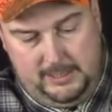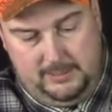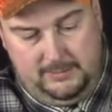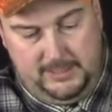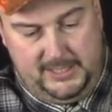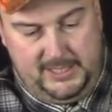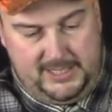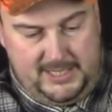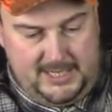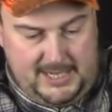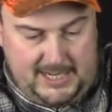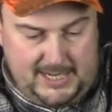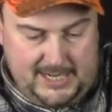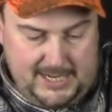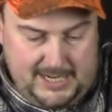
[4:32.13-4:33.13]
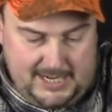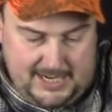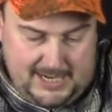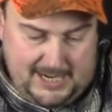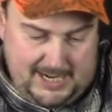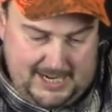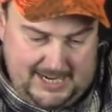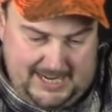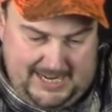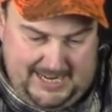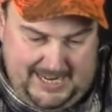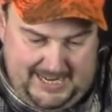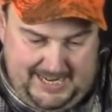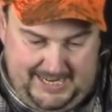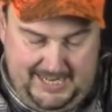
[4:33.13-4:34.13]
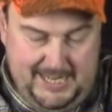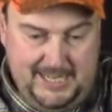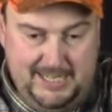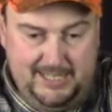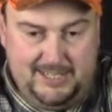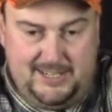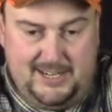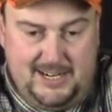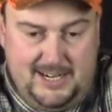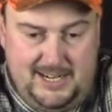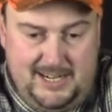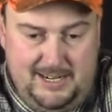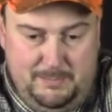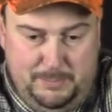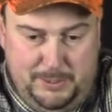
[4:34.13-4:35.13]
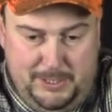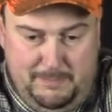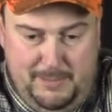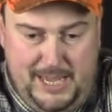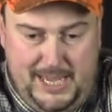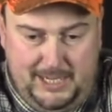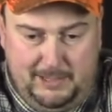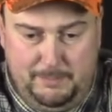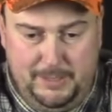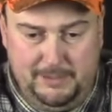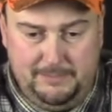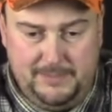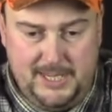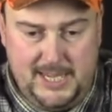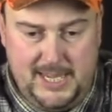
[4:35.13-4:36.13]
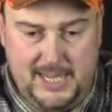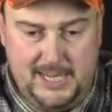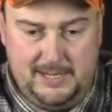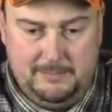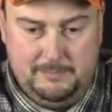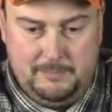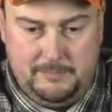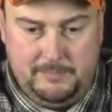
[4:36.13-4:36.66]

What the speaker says: Then we stick it in there, get it started, and then put it back above the heat.